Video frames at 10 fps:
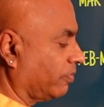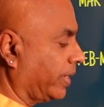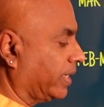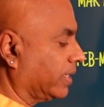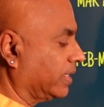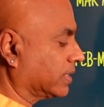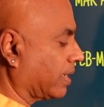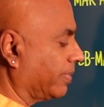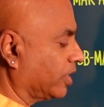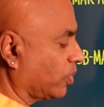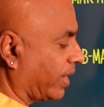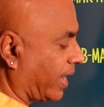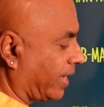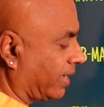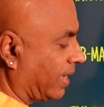winter is coming to an
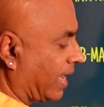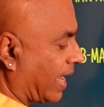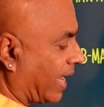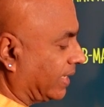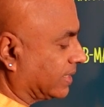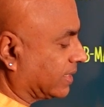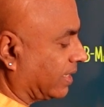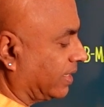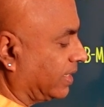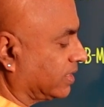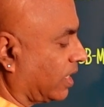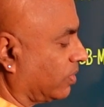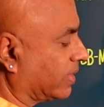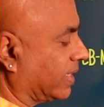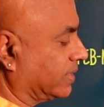end and the sun is
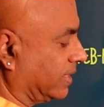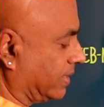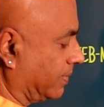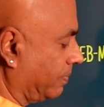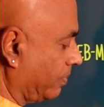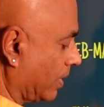now transiting.